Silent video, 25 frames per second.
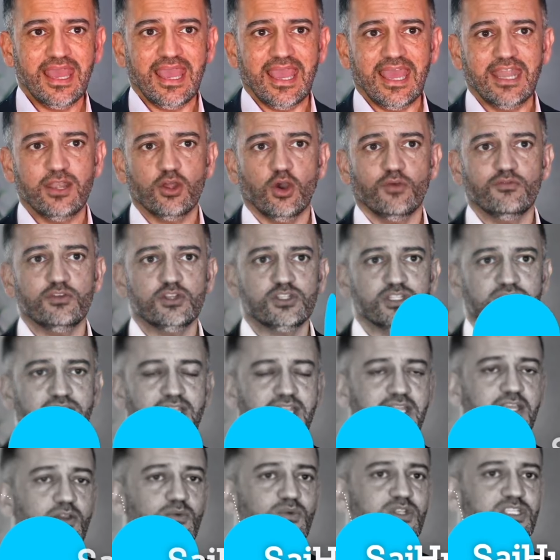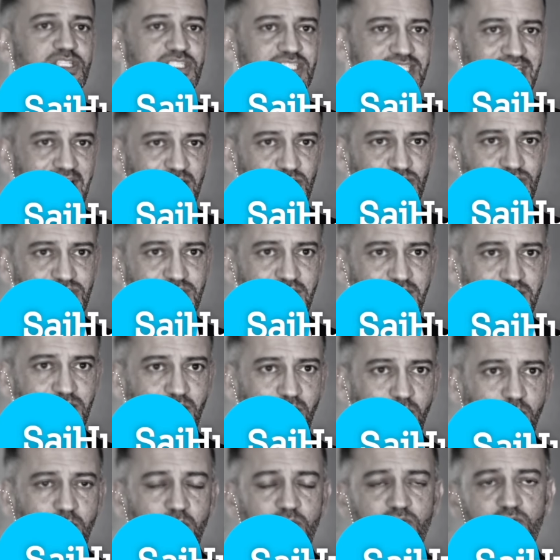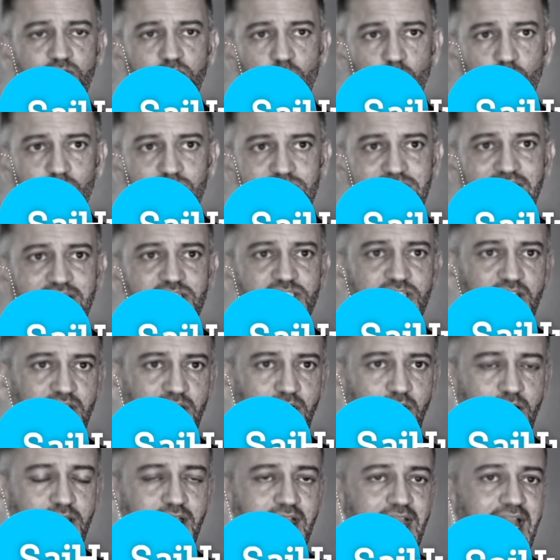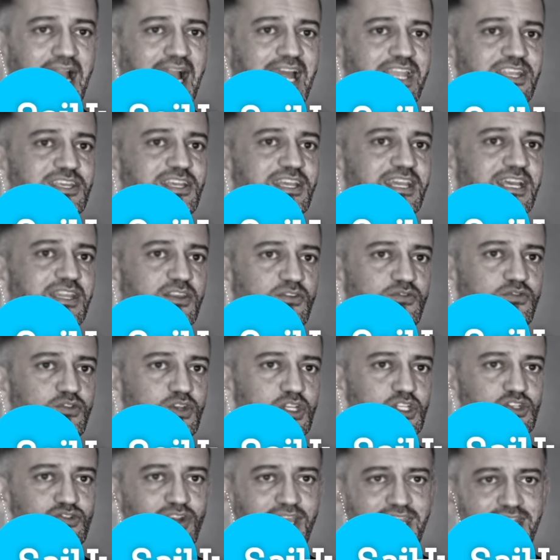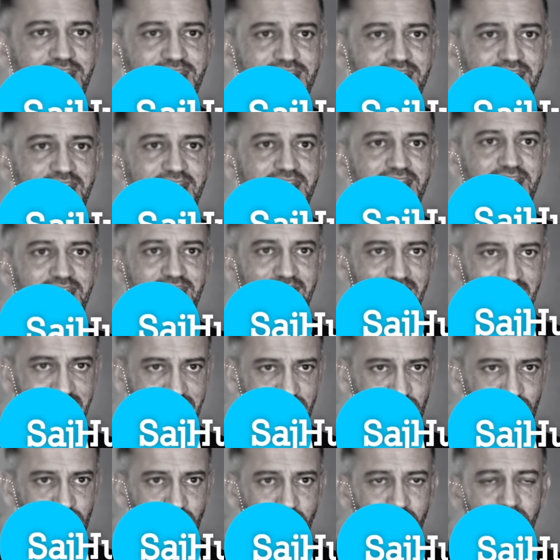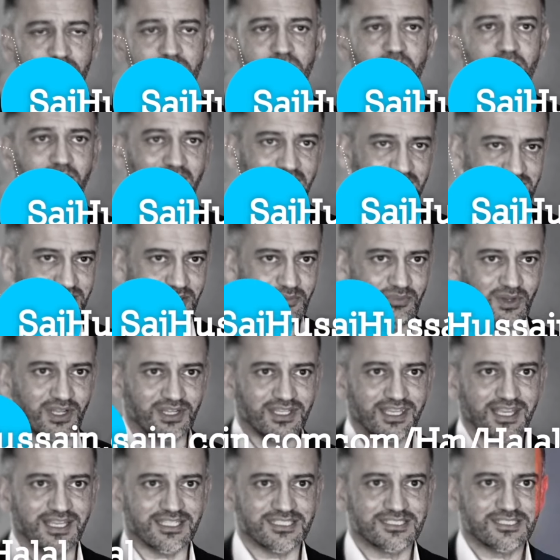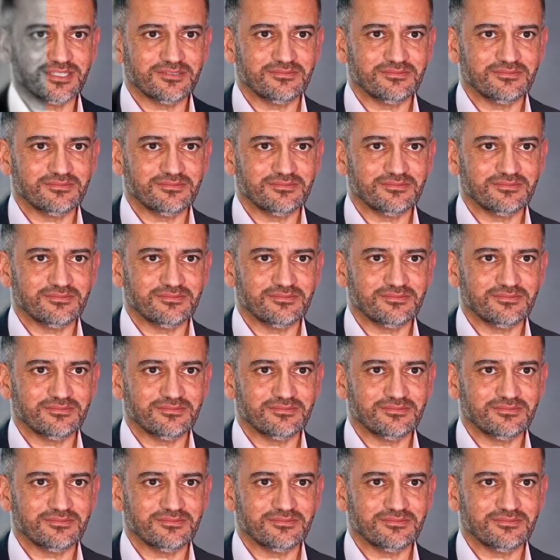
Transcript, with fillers: Head over to the link, which is sajhussain.com forward slash halal, and you can get the free training there. Now let's jump back to the podcast.